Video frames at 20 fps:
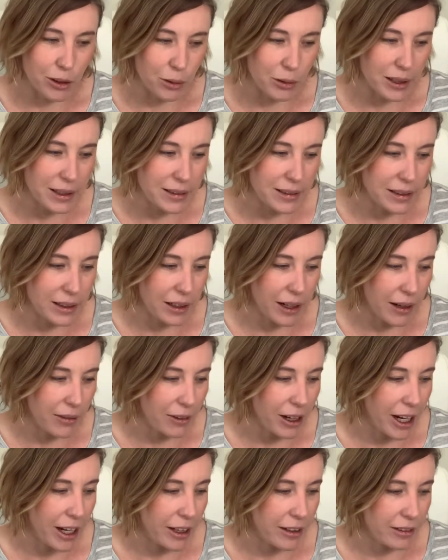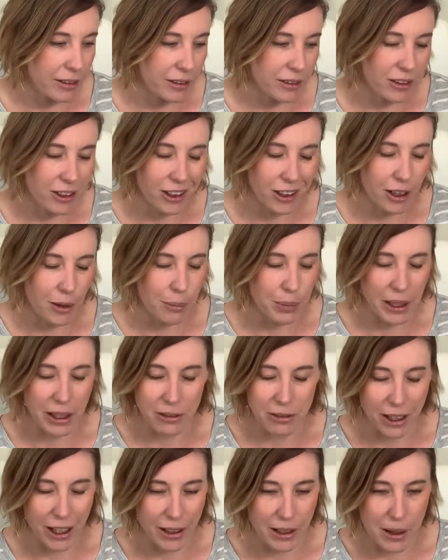Louis, and I ran, not a
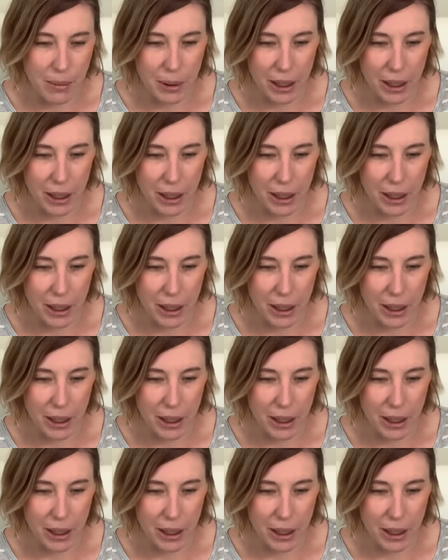big runner,